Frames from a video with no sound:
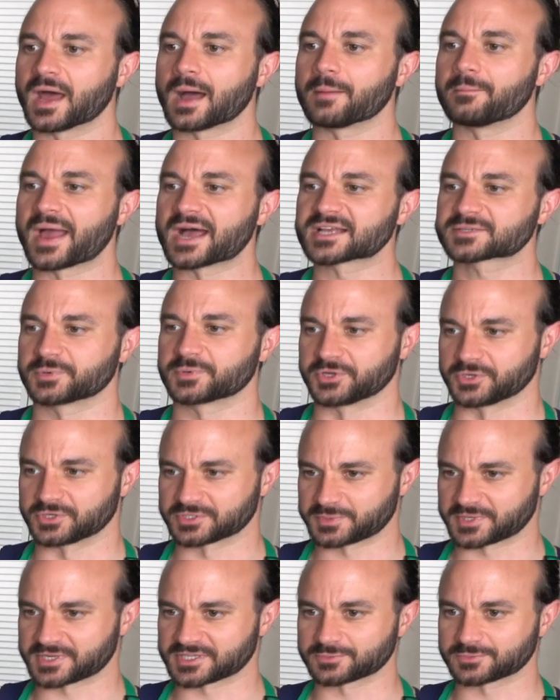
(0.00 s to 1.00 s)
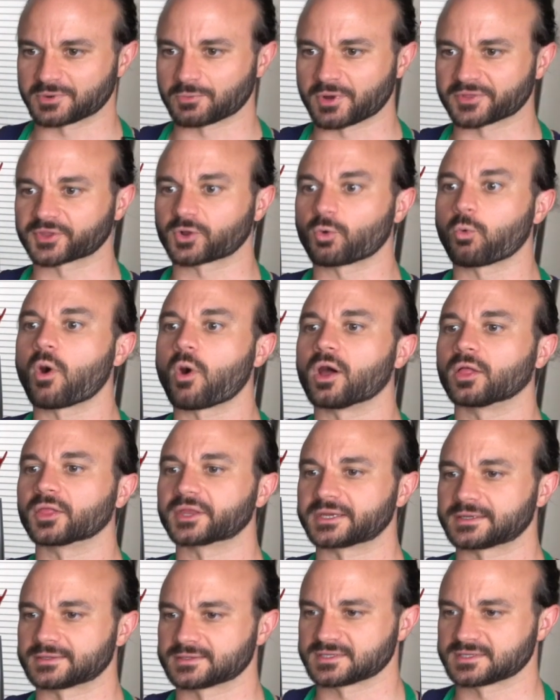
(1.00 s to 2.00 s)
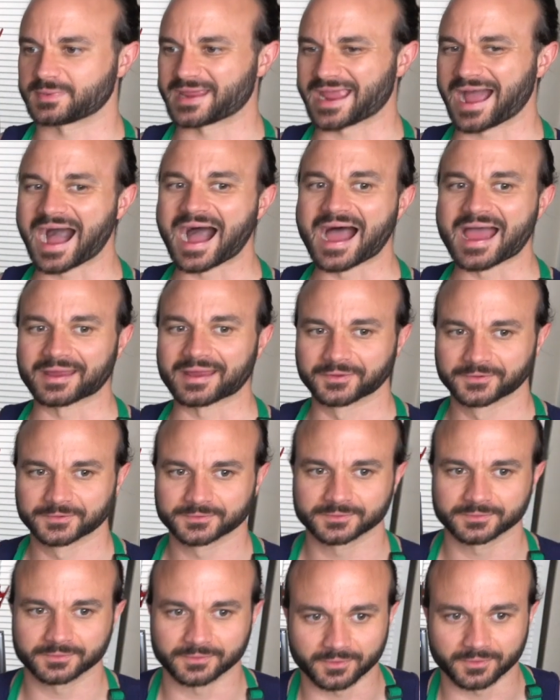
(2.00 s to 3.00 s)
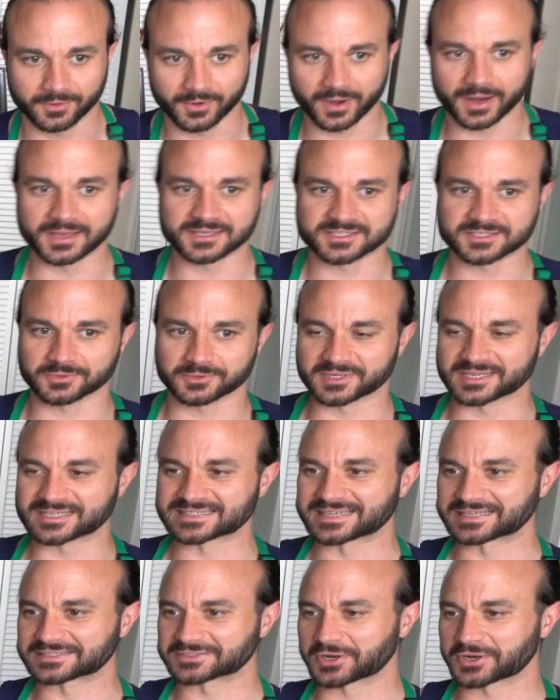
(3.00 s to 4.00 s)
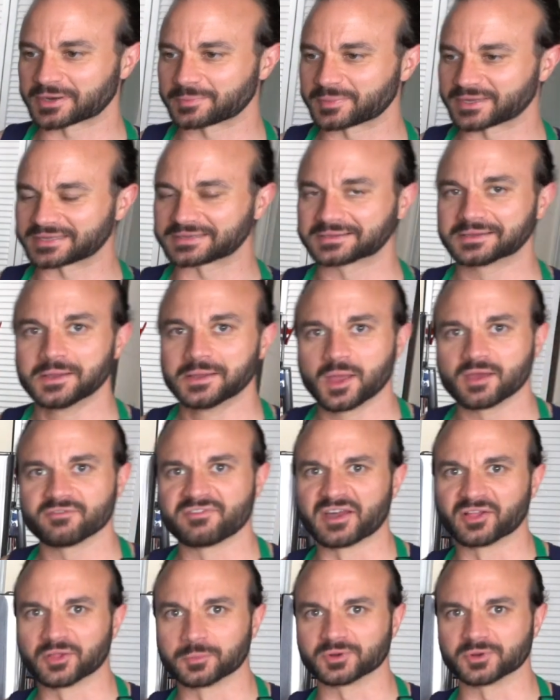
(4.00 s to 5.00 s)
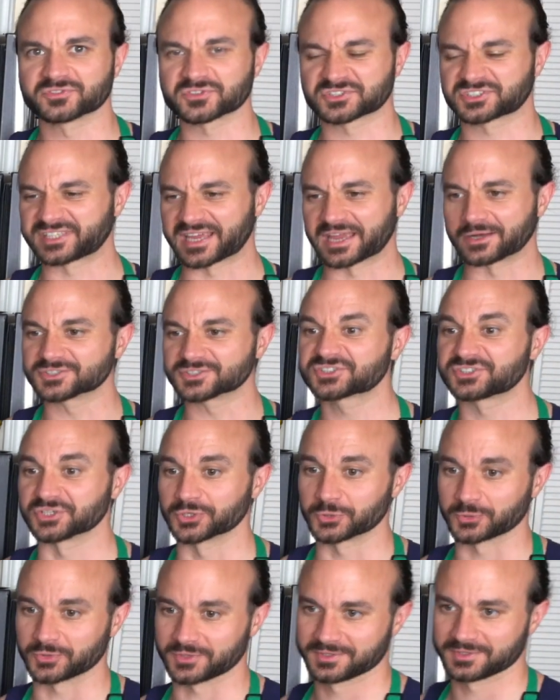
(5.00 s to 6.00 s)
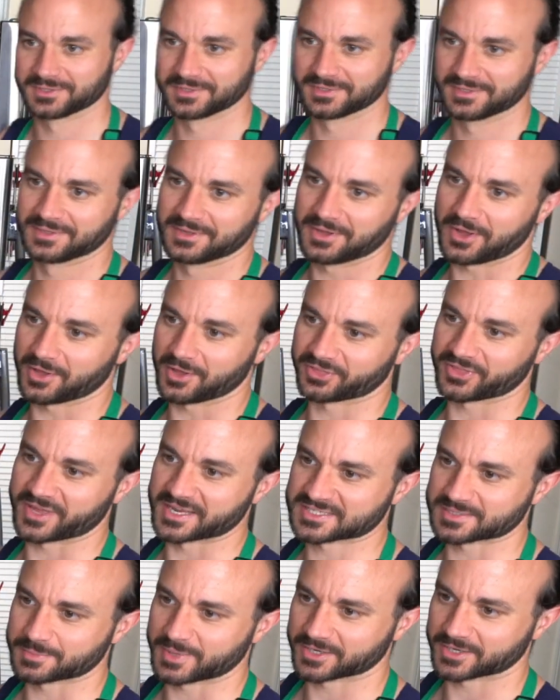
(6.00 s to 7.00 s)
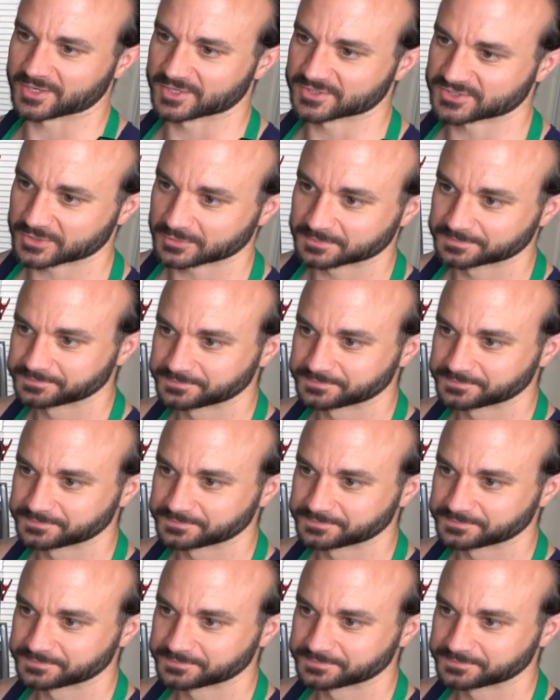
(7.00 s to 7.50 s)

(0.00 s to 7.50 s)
mass produced because we want the quality to be high, right? So these things are gonna be available for sale soon. All thanks to my Cuzzo.